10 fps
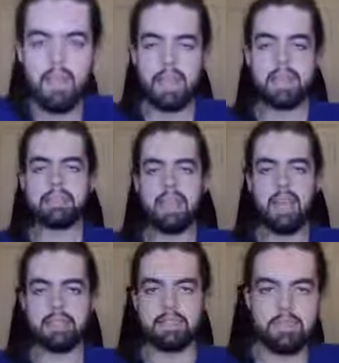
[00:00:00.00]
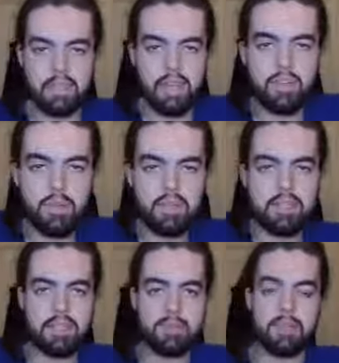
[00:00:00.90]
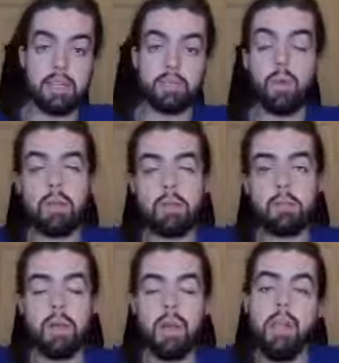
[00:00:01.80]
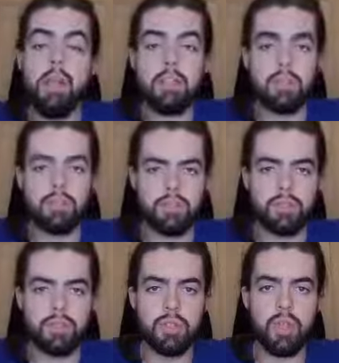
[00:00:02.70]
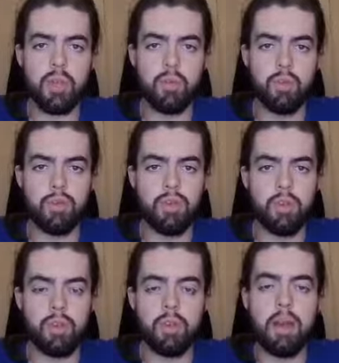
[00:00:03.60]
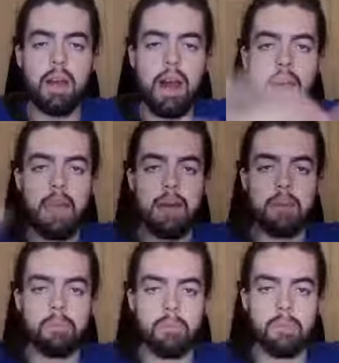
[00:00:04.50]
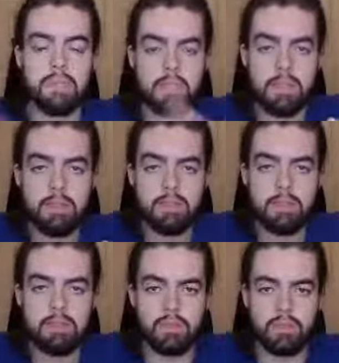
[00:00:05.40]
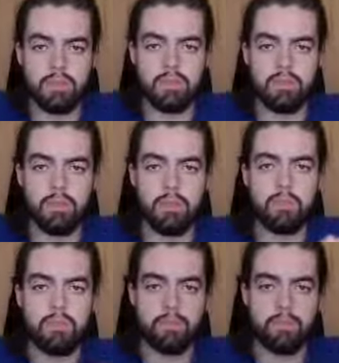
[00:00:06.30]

It's late and I don't want to sleep tonight. Welcome to Juice Review. I am Dean, Juice Review.